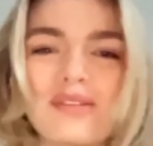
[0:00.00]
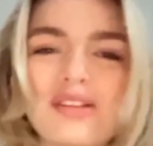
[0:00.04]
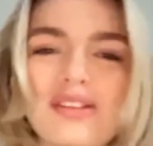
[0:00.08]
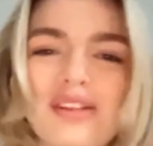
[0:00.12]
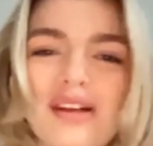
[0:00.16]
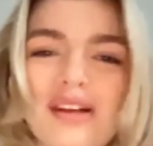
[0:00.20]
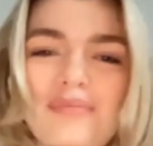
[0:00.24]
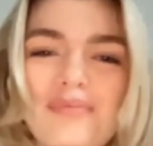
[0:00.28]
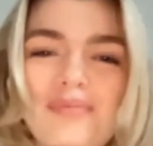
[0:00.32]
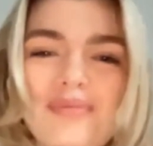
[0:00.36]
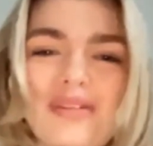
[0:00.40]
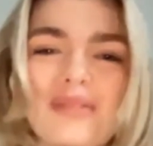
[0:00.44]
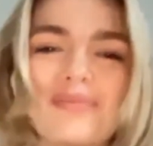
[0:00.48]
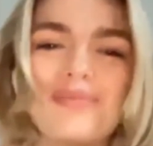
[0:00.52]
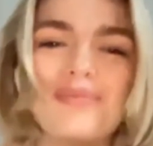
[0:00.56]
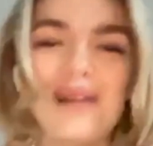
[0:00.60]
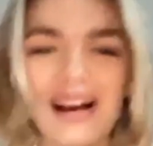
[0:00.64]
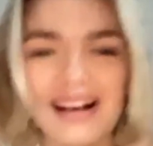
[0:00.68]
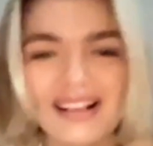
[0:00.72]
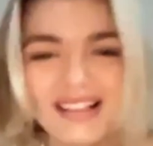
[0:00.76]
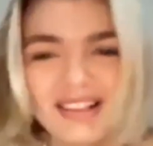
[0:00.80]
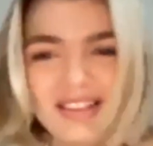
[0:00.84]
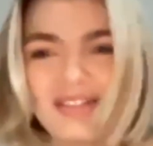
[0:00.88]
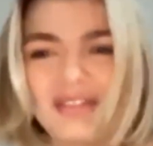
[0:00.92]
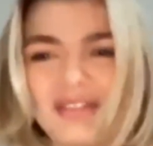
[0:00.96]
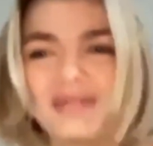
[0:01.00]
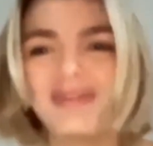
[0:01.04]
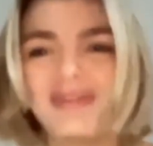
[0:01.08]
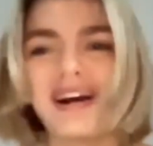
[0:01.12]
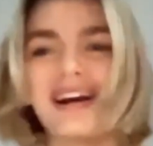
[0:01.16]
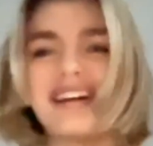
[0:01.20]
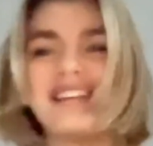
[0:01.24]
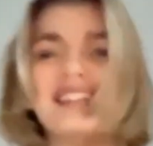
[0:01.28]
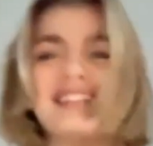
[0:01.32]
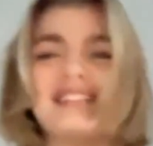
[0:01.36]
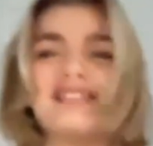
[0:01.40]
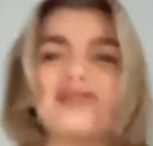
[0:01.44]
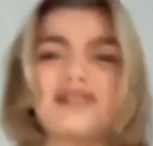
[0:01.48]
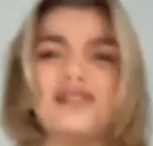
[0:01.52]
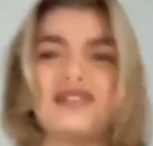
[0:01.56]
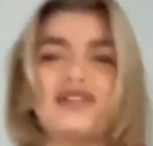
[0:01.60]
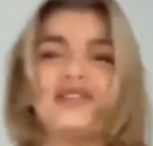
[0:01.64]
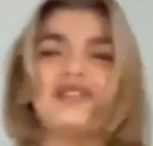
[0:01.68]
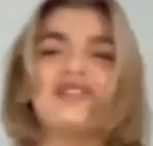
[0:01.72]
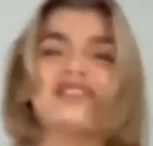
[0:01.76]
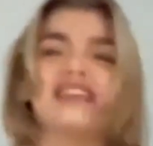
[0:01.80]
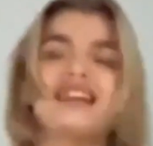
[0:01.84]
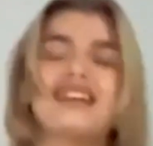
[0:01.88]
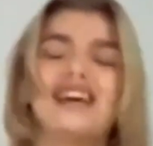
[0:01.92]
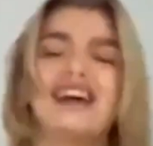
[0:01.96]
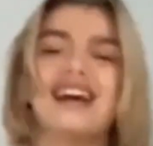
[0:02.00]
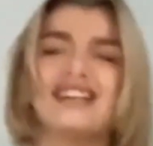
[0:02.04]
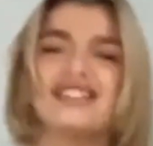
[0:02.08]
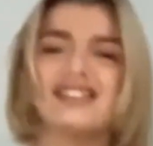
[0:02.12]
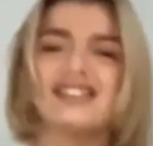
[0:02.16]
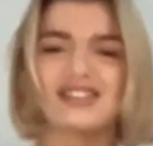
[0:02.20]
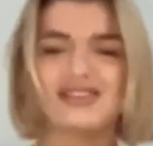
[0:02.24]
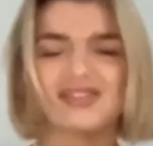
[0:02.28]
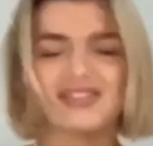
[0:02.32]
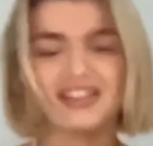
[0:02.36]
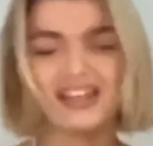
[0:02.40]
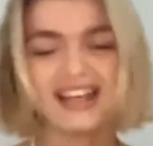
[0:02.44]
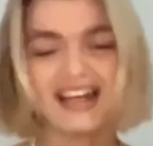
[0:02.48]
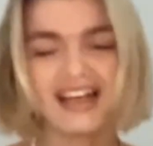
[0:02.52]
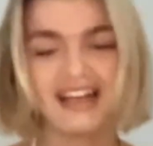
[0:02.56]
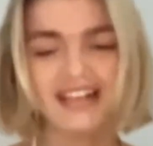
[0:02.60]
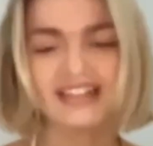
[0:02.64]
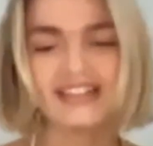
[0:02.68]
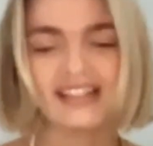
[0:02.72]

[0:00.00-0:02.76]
So the backstory behind these photos, I just really like,